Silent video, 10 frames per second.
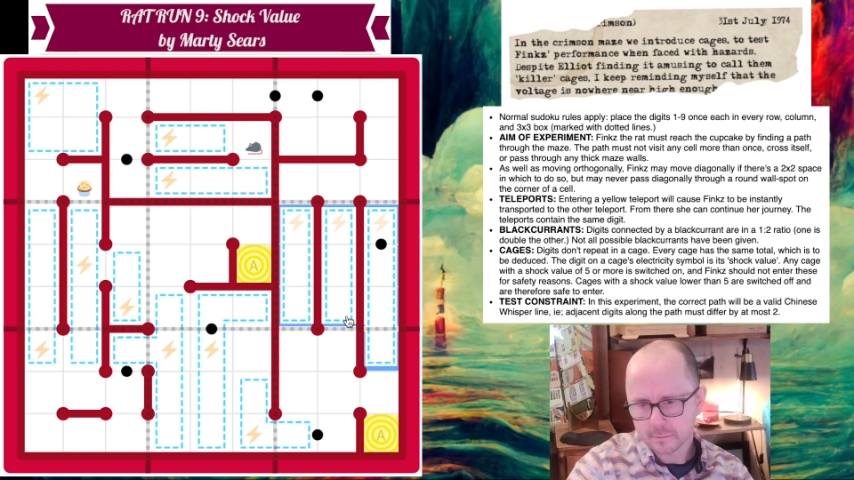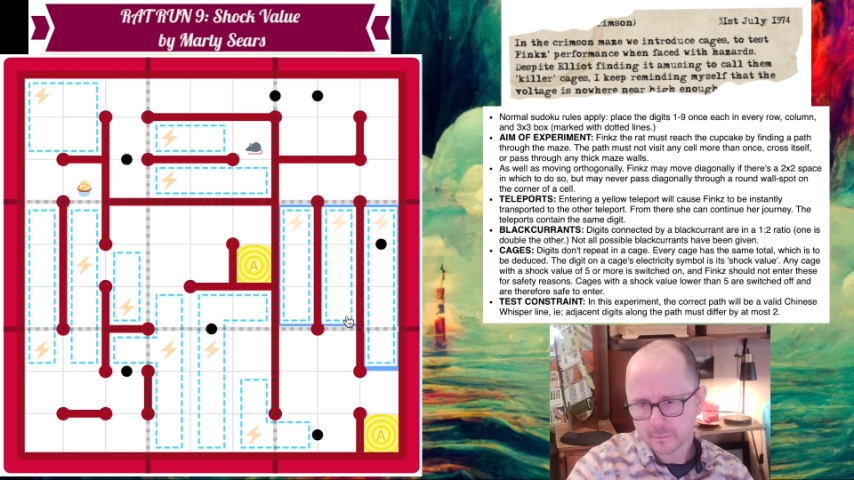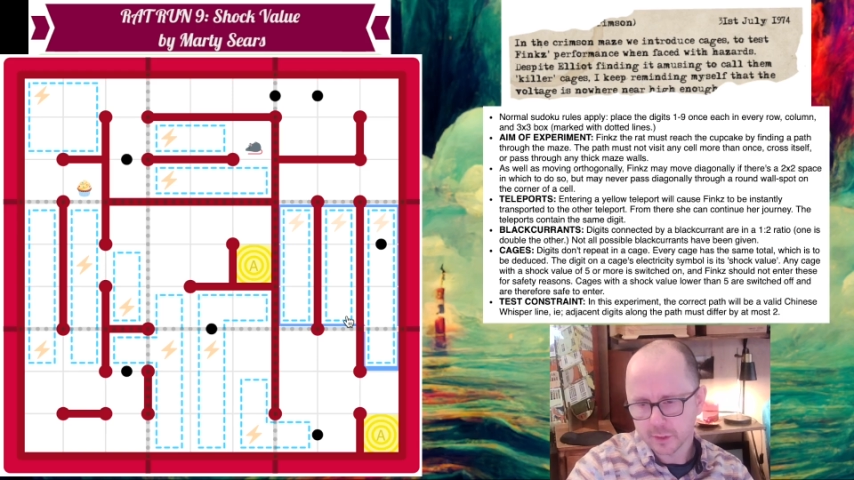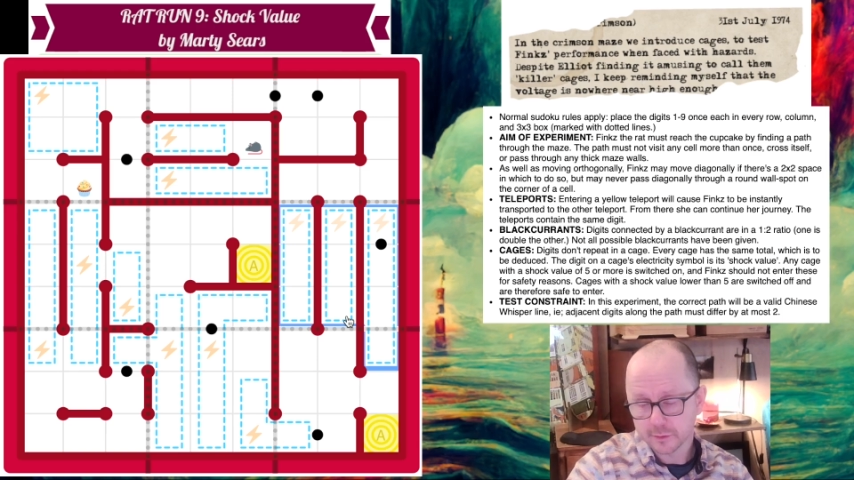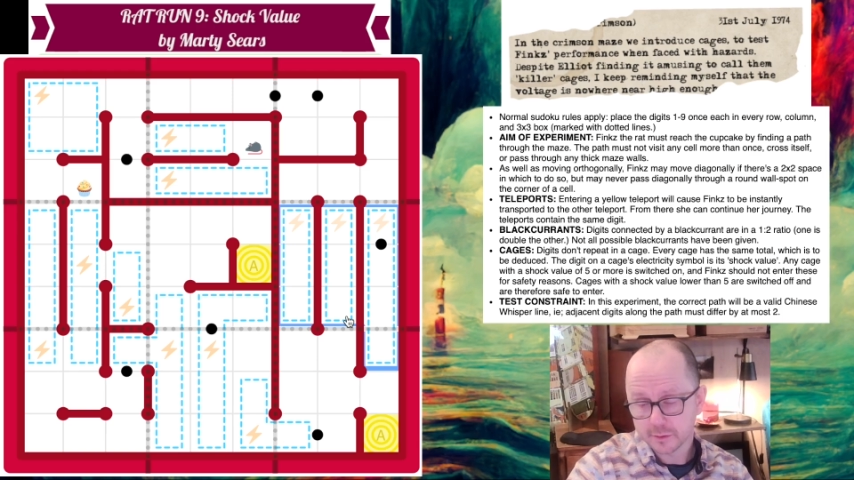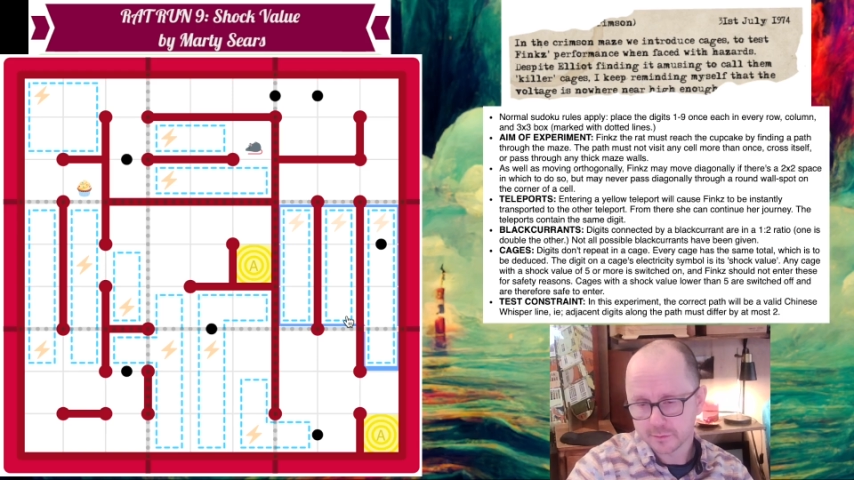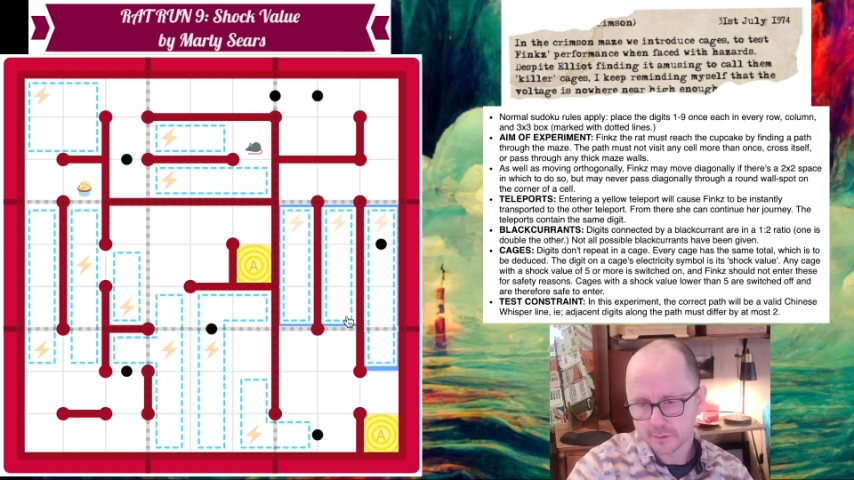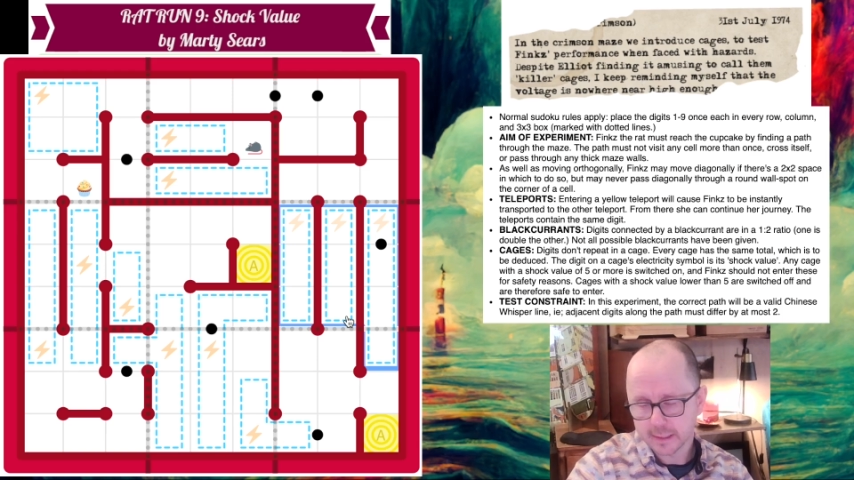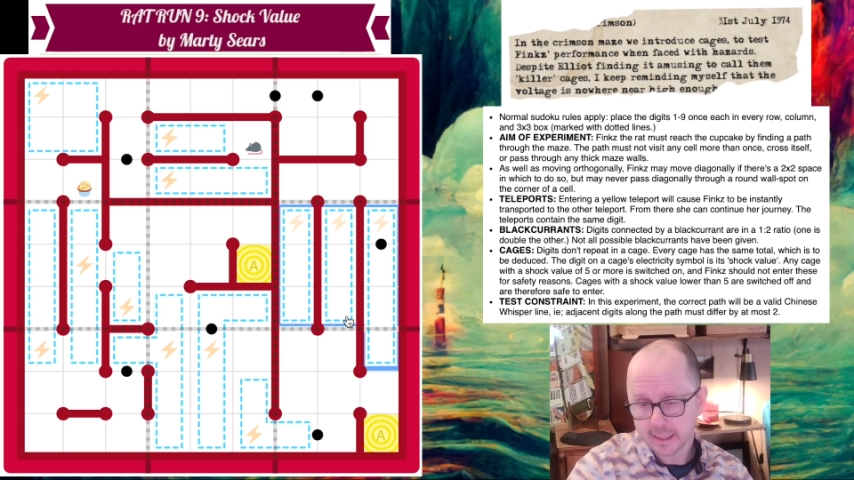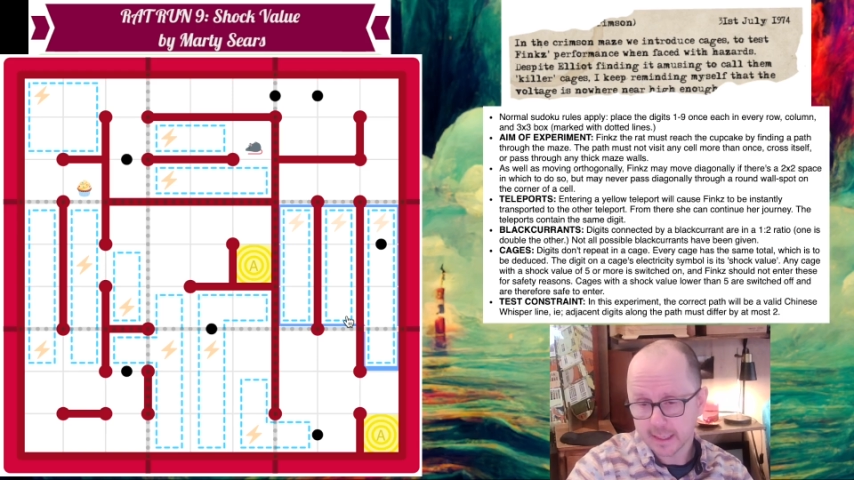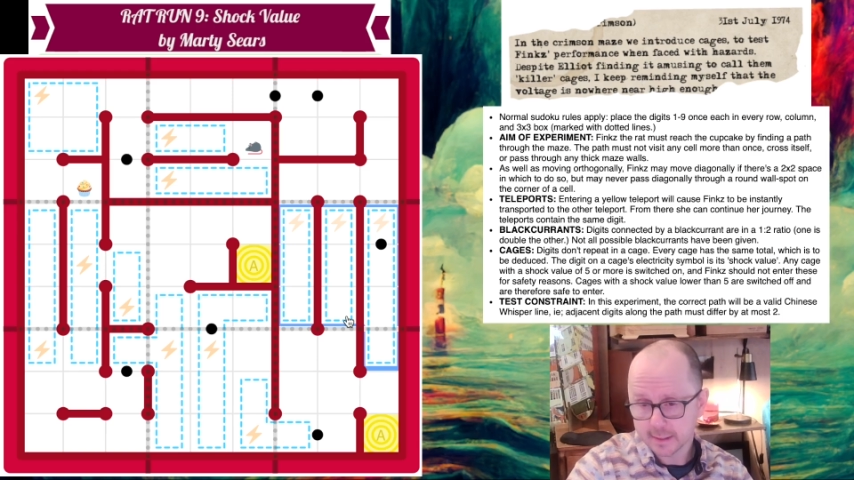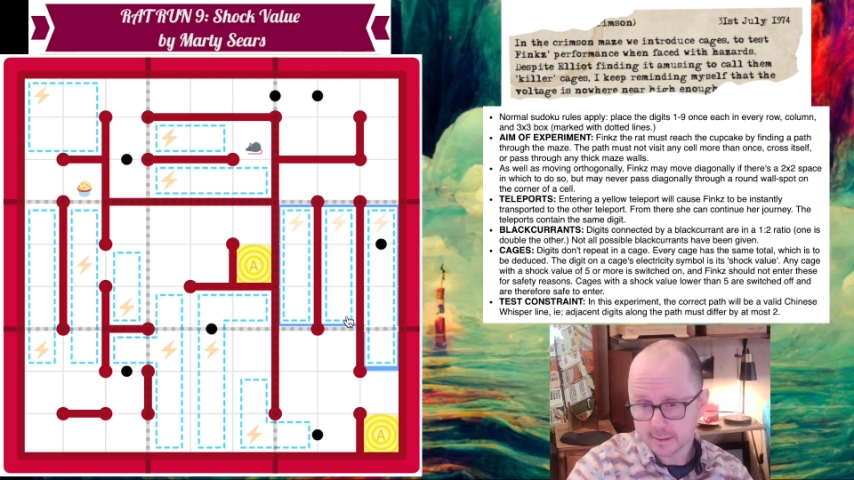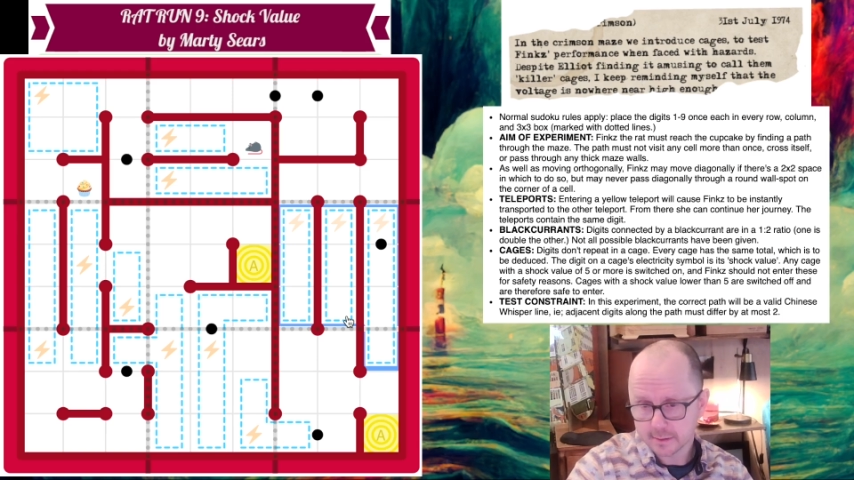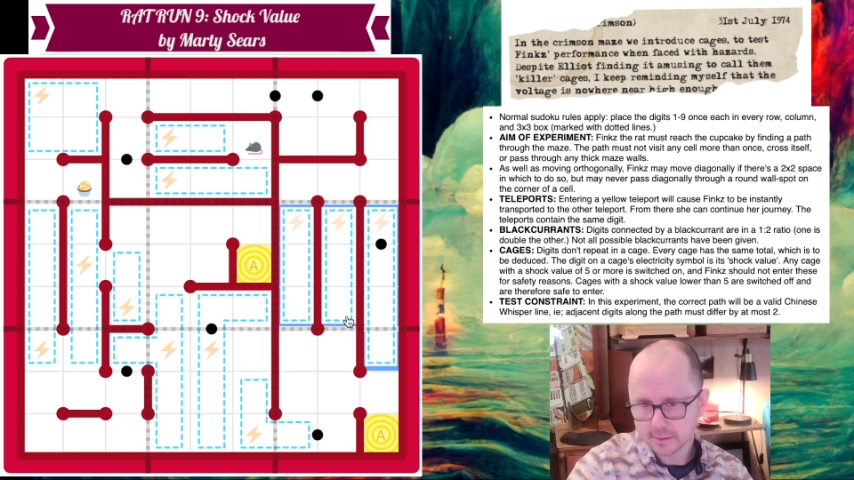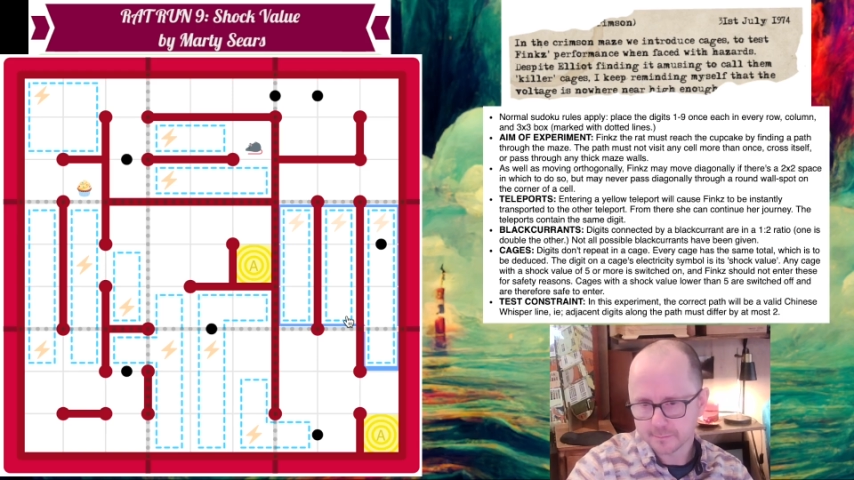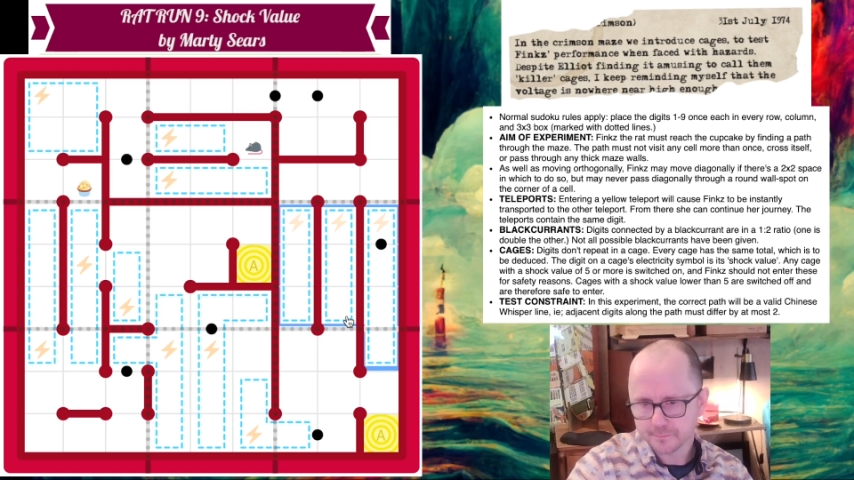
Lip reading: or those 3 cages,